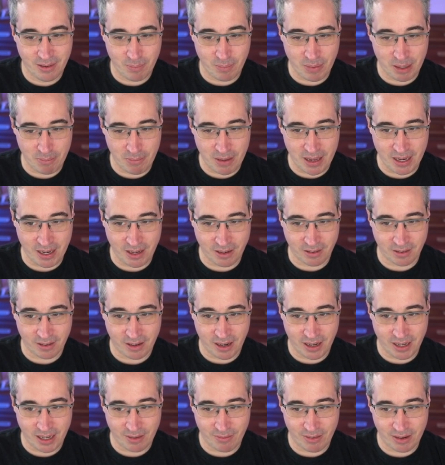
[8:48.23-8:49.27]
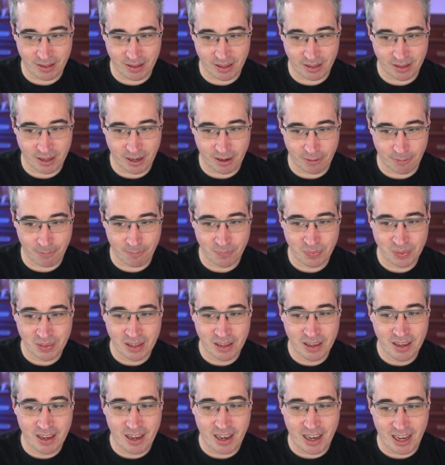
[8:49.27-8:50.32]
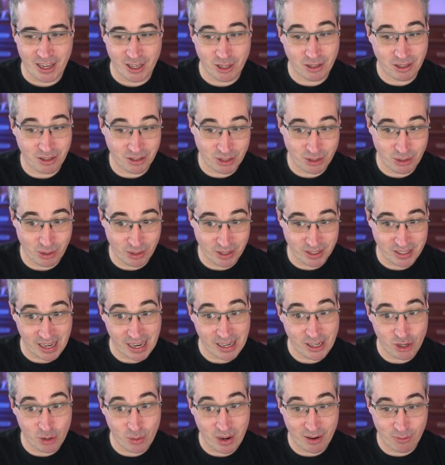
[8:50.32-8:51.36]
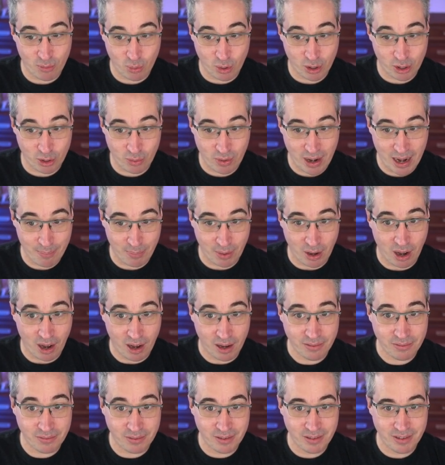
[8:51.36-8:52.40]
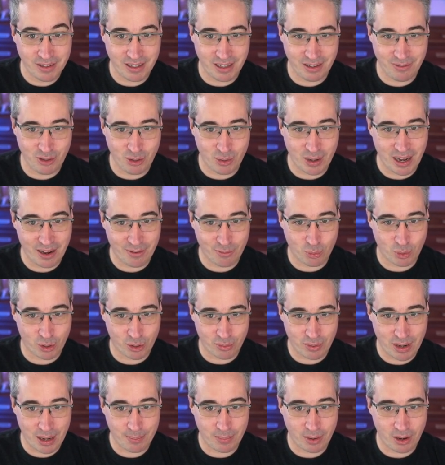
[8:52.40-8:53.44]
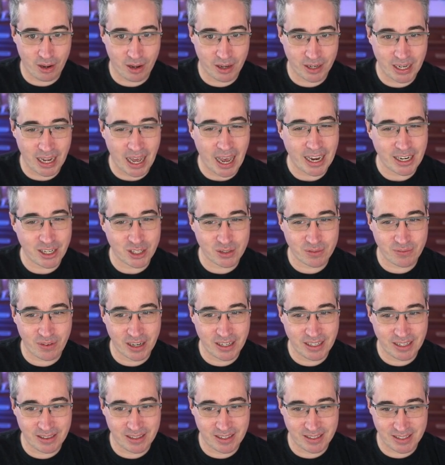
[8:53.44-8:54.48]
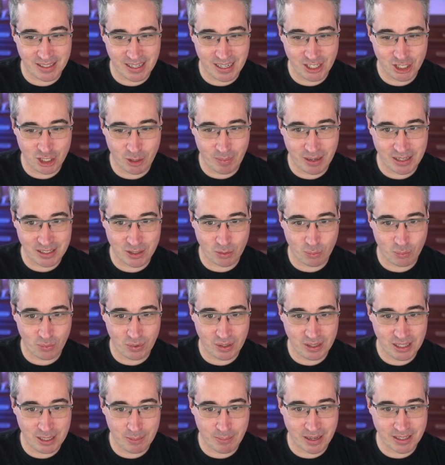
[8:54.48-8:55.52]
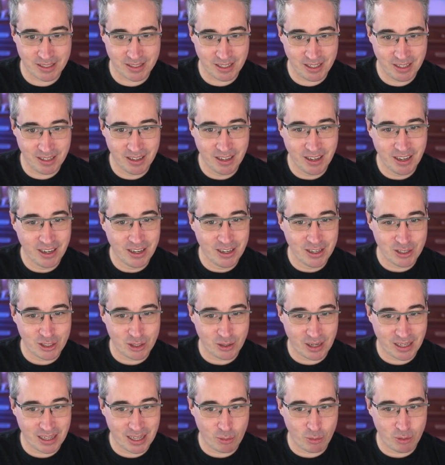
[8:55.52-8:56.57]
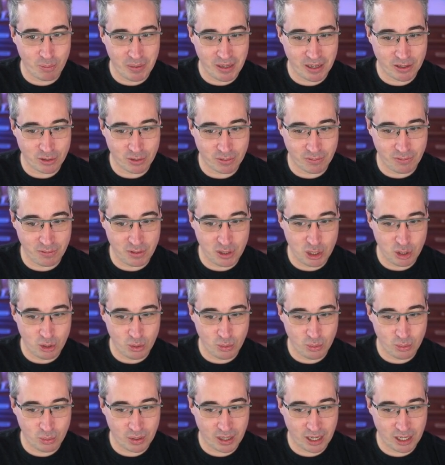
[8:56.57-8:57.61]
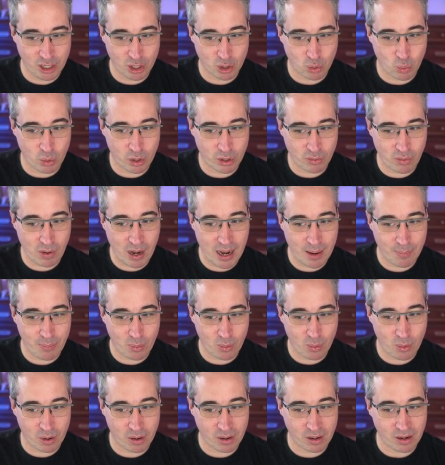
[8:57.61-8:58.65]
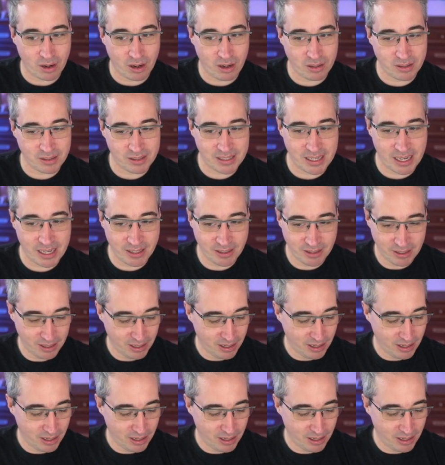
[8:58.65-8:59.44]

my main and everything there. Uh, you'll also notice I do have word wrap off. If you have word wrap on, I just find at this stage it makes it really messy. So again, that would be under view and your word wrap or alt Z.